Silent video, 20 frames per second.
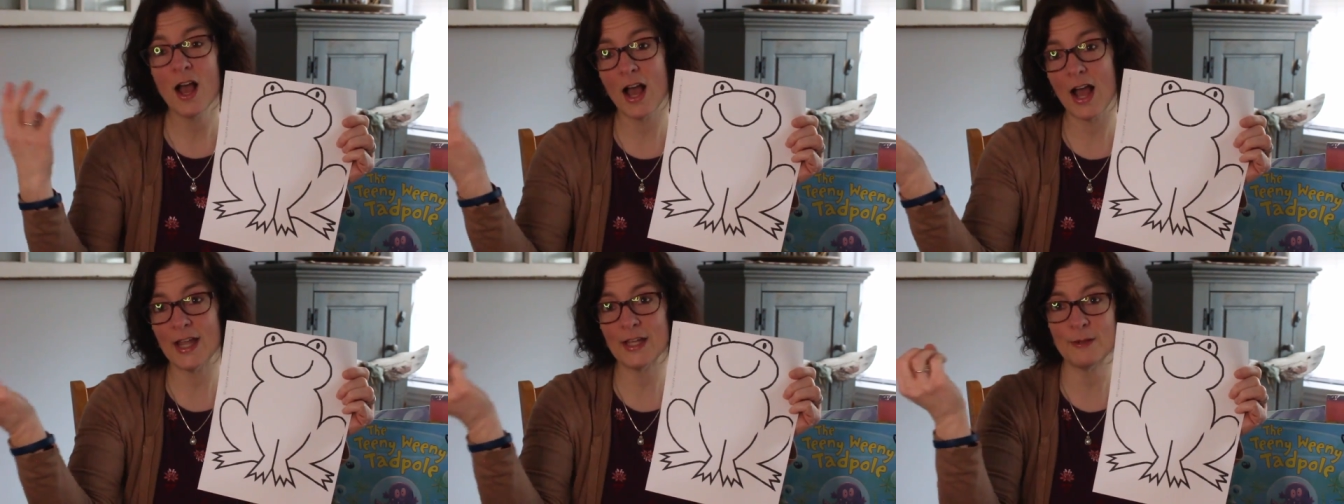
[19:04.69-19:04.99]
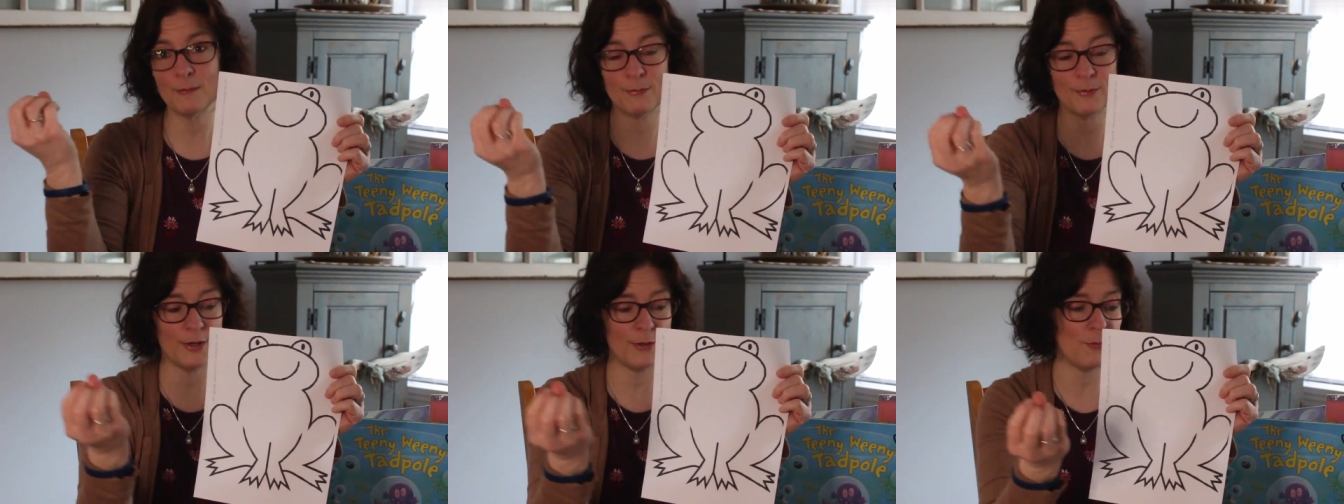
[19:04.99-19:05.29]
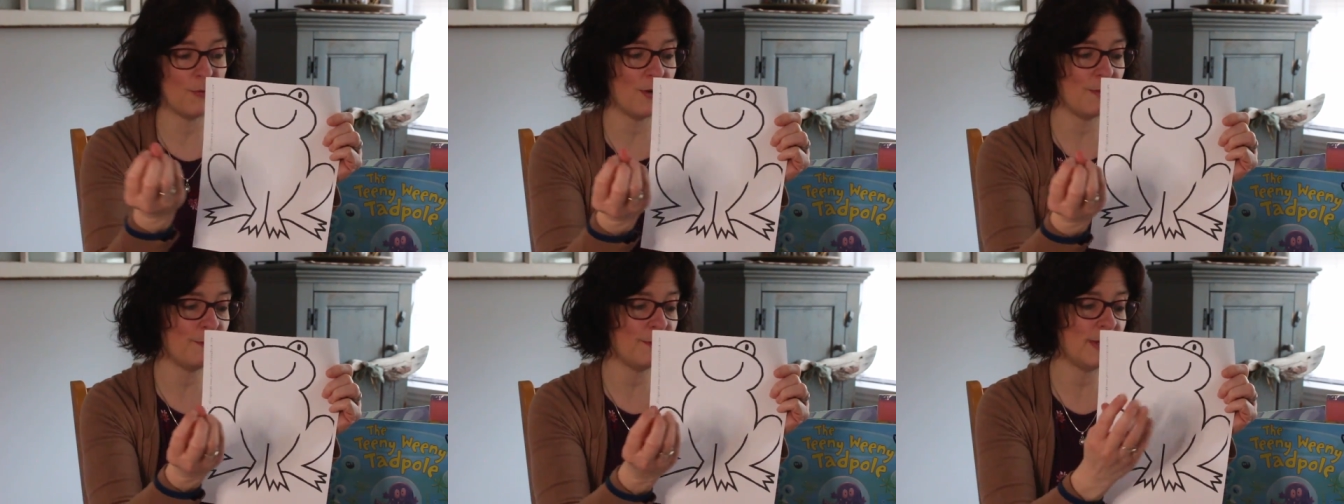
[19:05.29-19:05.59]
I could
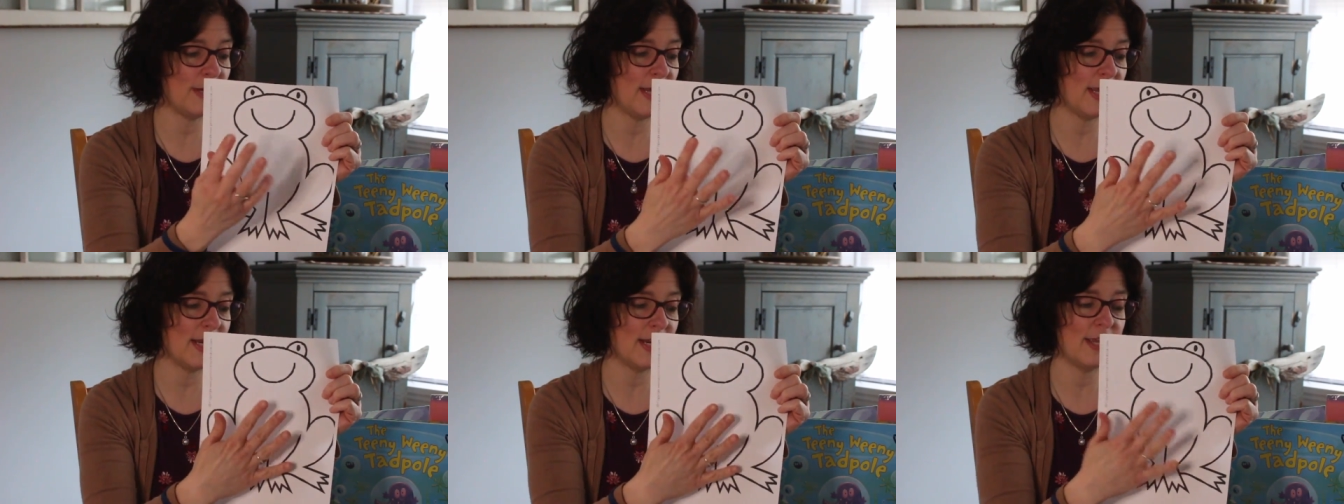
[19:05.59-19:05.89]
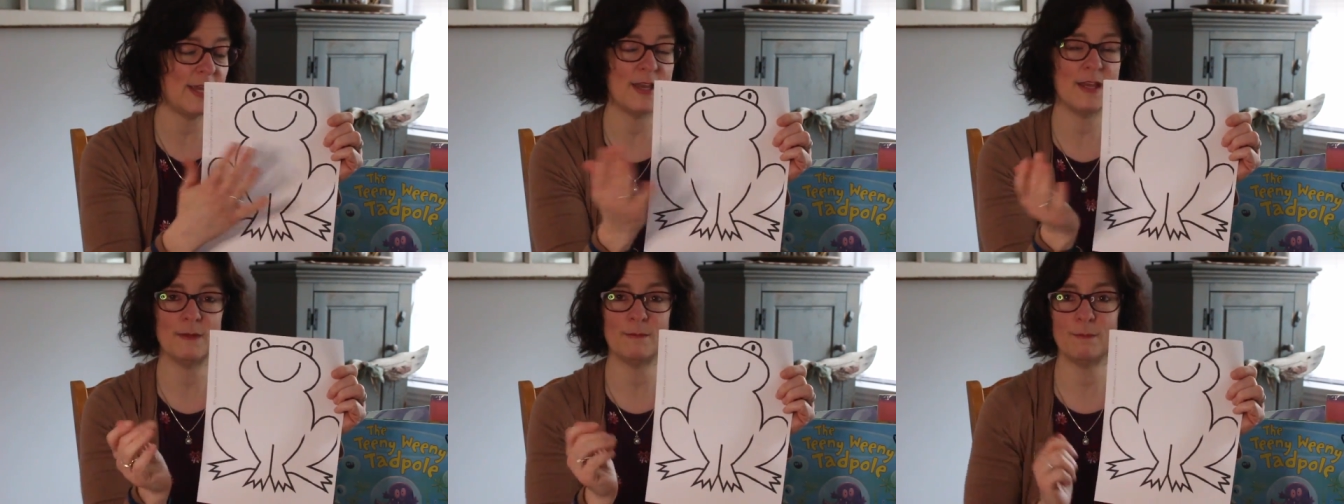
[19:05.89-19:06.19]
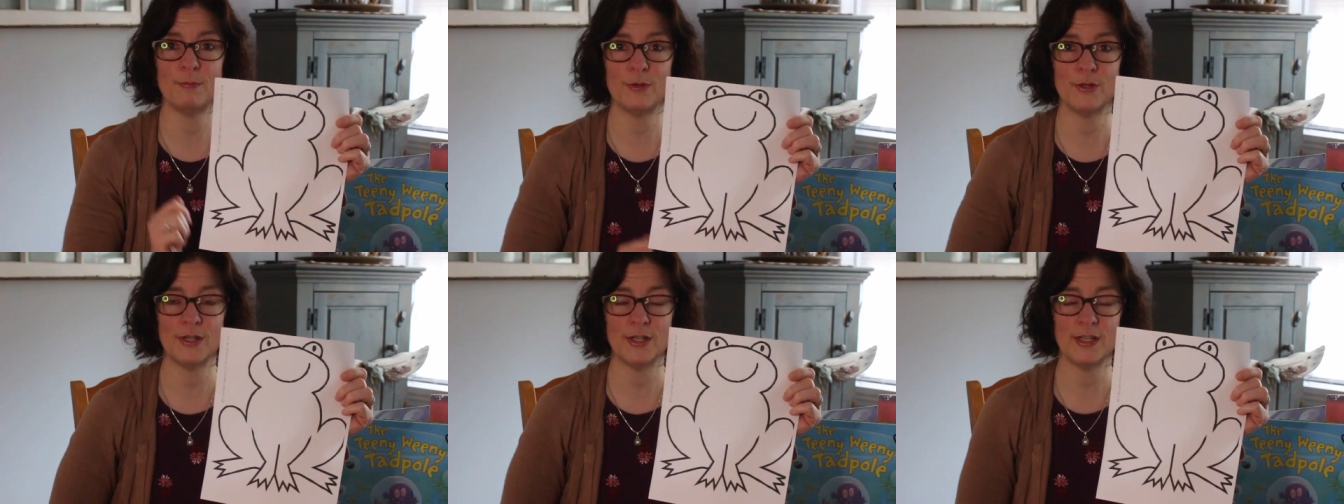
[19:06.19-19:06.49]
bring one banana
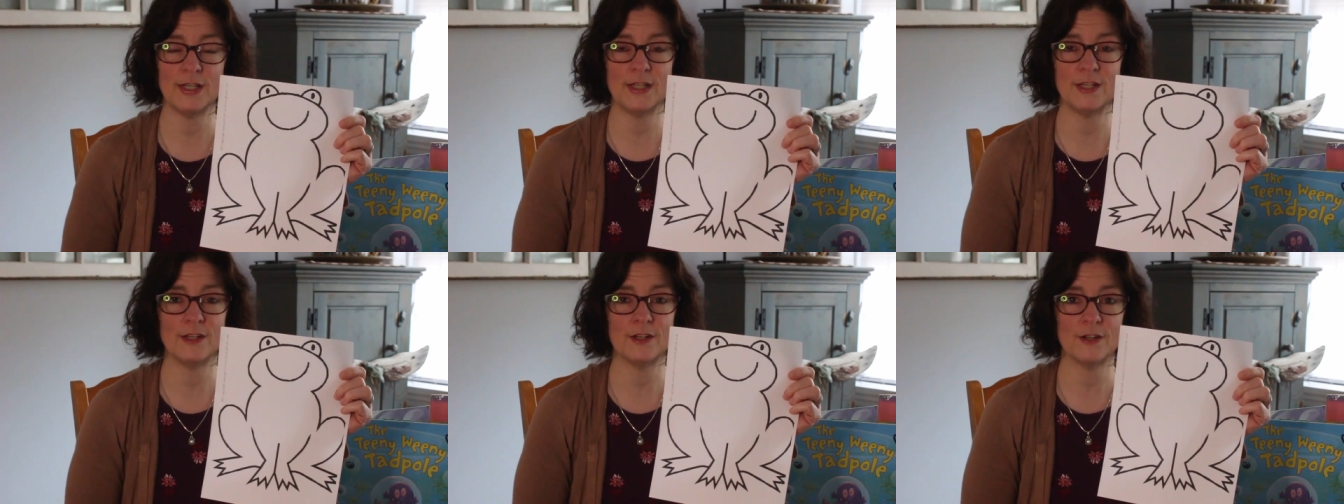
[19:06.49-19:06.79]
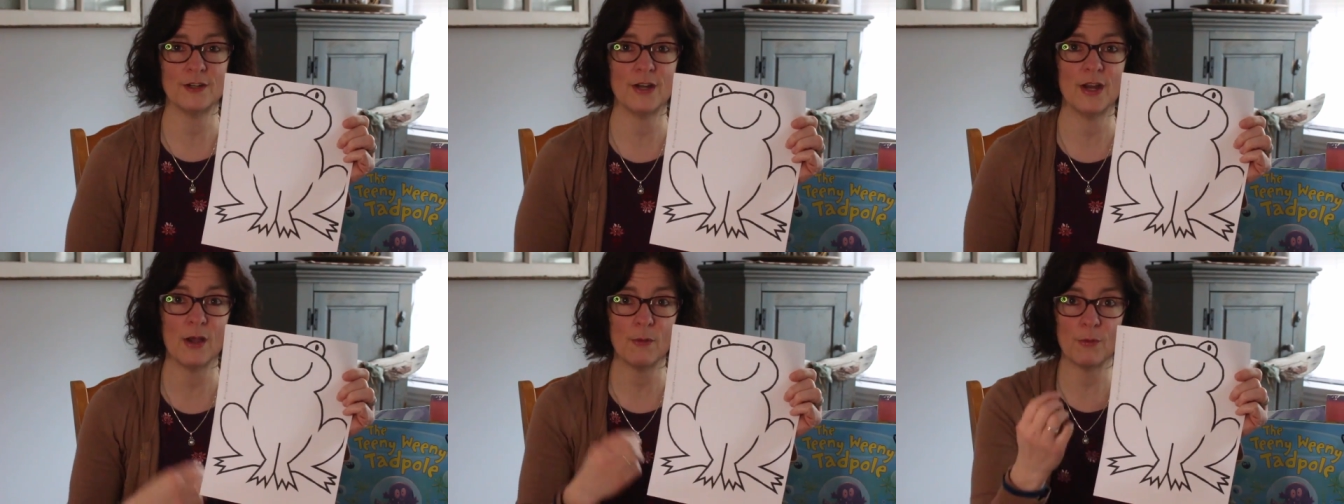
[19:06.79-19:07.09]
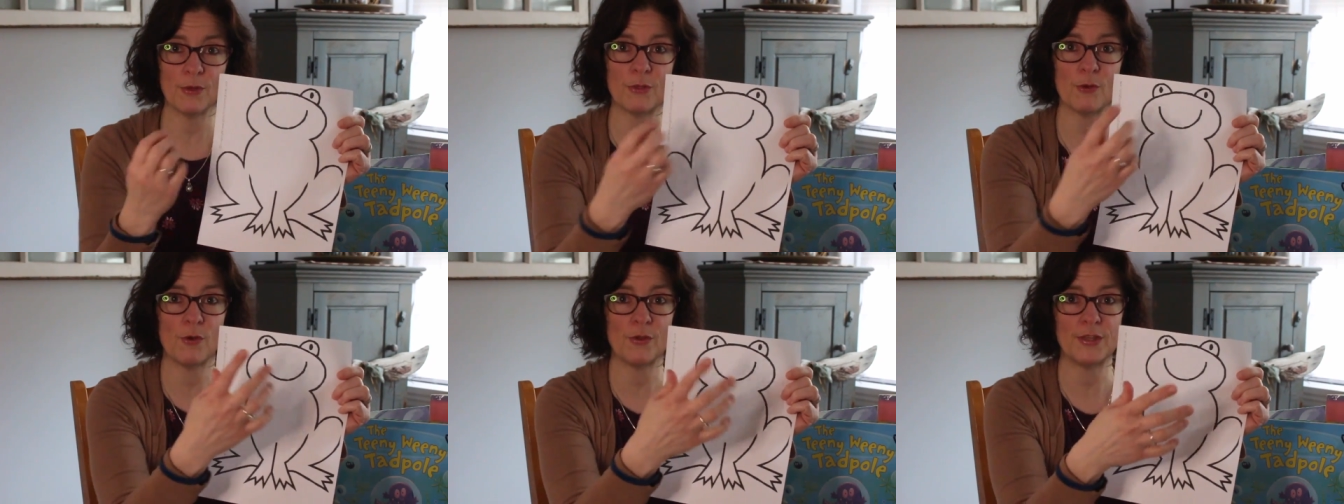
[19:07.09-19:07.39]
and put it here
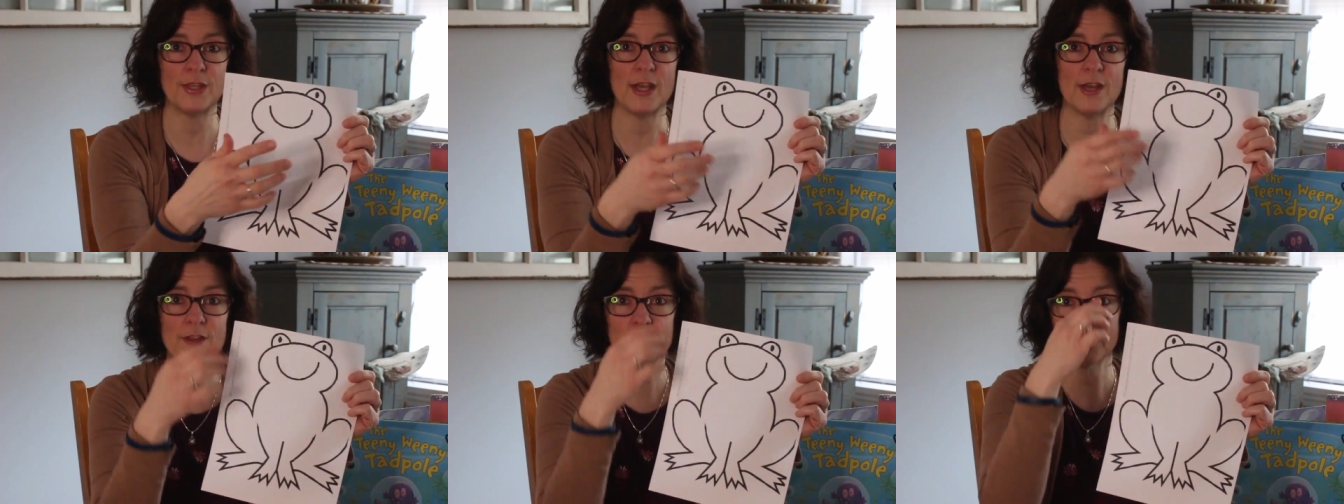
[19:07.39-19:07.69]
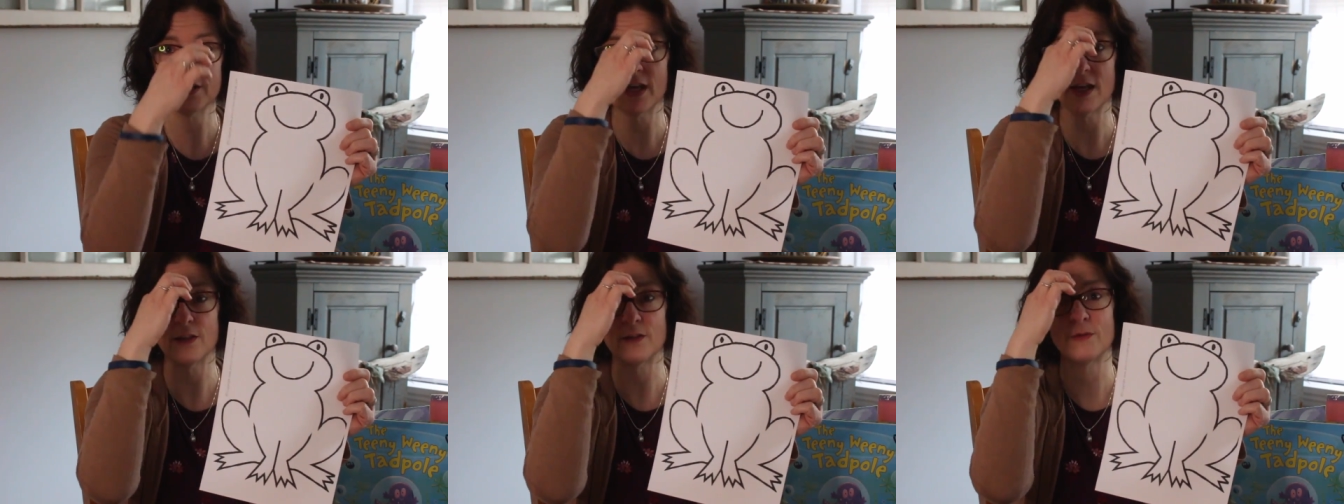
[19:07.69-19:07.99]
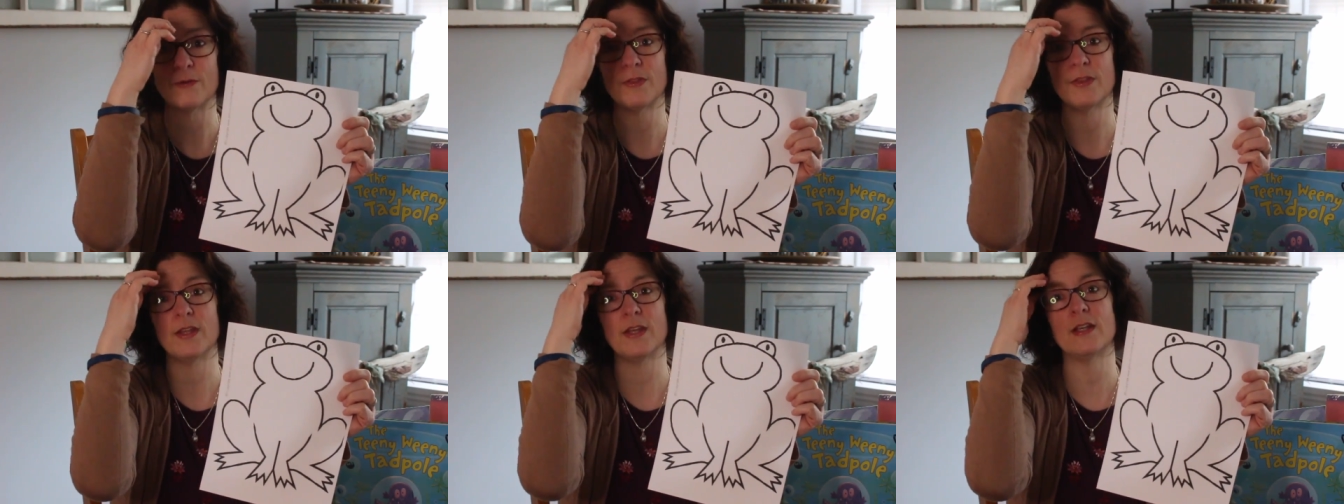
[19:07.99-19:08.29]
with all the other
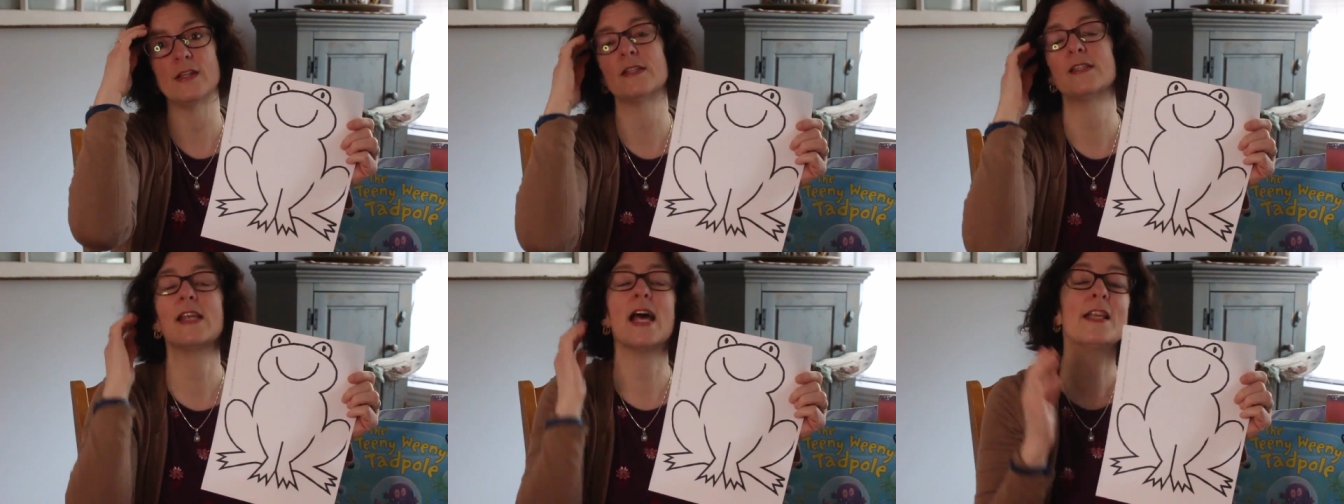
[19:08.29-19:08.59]
yellow things.